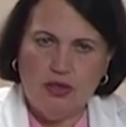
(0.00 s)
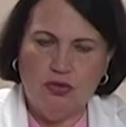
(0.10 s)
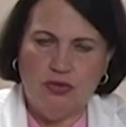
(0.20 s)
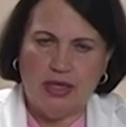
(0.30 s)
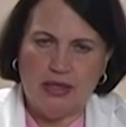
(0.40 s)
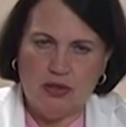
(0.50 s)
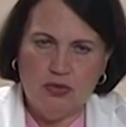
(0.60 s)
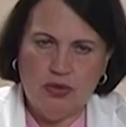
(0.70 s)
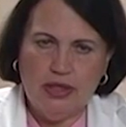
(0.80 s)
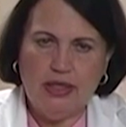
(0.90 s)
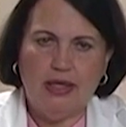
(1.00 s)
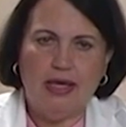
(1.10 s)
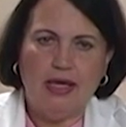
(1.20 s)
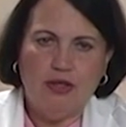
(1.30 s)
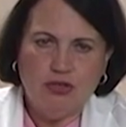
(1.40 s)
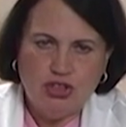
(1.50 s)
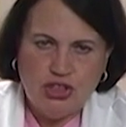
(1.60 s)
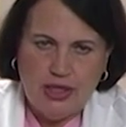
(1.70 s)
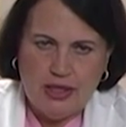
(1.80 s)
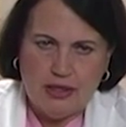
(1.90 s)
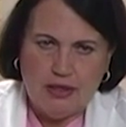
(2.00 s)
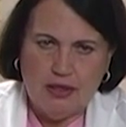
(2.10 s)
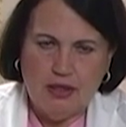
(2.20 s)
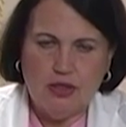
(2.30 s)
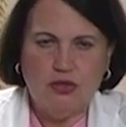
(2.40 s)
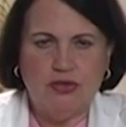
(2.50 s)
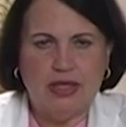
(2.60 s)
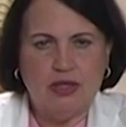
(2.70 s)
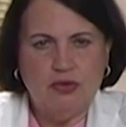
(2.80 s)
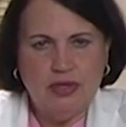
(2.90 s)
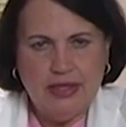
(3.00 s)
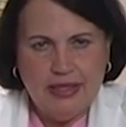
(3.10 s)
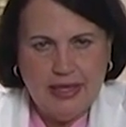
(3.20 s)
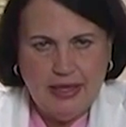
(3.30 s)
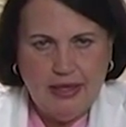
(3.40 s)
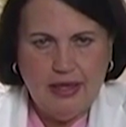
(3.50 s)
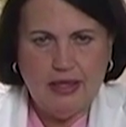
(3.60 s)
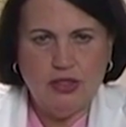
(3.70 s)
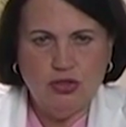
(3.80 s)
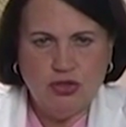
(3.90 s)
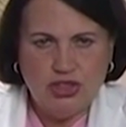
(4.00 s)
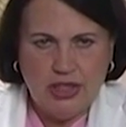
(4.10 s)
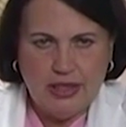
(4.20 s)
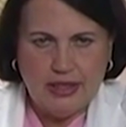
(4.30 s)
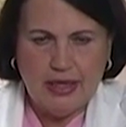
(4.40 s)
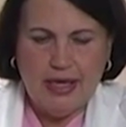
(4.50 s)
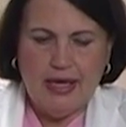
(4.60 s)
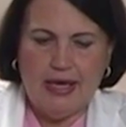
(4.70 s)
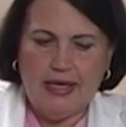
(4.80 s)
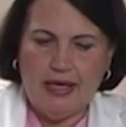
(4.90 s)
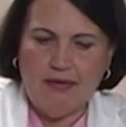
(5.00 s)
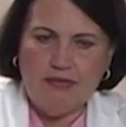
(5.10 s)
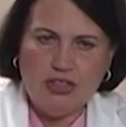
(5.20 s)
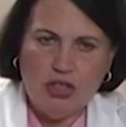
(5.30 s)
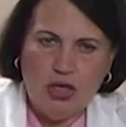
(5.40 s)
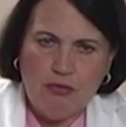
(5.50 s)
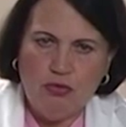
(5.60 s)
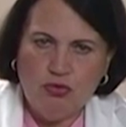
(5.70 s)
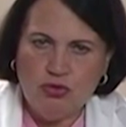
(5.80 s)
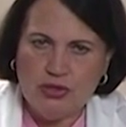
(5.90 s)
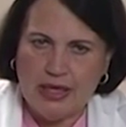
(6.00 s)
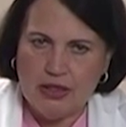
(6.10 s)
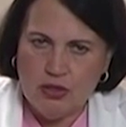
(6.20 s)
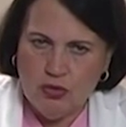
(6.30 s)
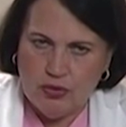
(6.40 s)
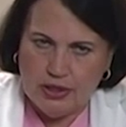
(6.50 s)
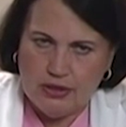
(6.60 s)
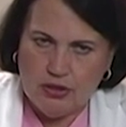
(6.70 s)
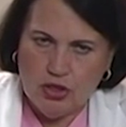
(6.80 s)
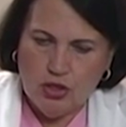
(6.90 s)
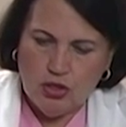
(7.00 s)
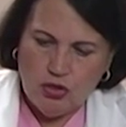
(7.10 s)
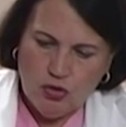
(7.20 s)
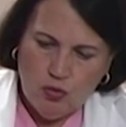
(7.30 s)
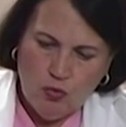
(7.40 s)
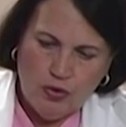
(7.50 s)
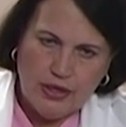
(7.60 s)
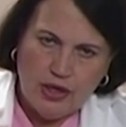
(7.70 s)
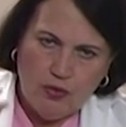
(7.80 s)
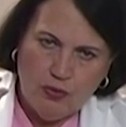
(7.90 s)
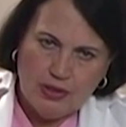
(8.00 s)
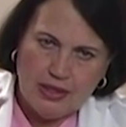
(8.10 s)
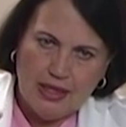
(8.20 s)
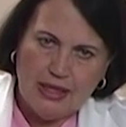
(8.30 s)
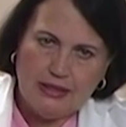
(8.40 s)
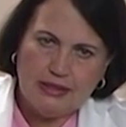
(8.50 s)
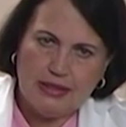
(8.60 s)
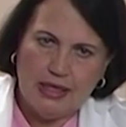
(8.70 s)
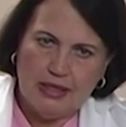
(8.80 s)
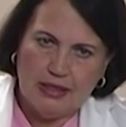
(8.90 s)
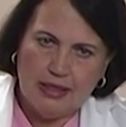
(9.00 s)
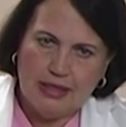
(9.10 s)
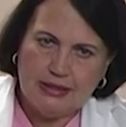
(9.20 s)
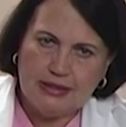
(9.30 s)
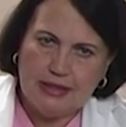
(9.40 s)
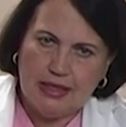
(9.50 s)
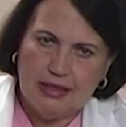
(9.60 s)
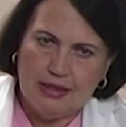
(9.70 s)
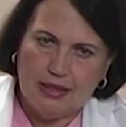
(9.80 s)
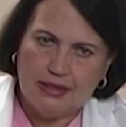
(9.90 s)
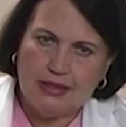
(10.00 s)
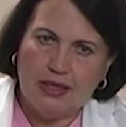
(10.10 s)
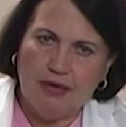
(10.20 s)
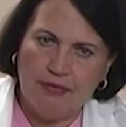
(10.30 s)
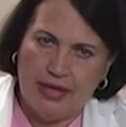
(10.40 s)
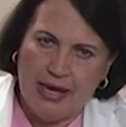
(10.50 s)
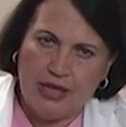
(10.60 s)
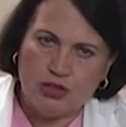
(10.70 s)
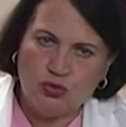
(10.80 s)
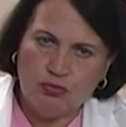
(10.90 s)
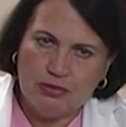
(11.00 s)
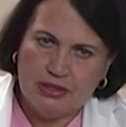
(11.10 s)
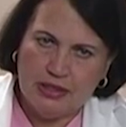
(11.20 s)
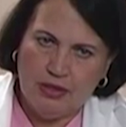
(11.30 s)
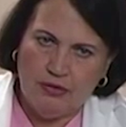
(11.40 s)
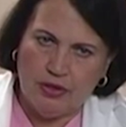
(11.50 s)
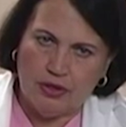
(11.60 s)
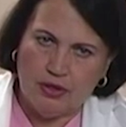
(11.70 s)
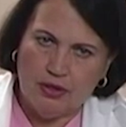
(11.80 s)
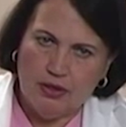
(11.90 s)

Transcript: You dilute it, and you shake it. You dilute it again, and you shake it. And every time you dilute it, you're working with less and less and less of the actual material.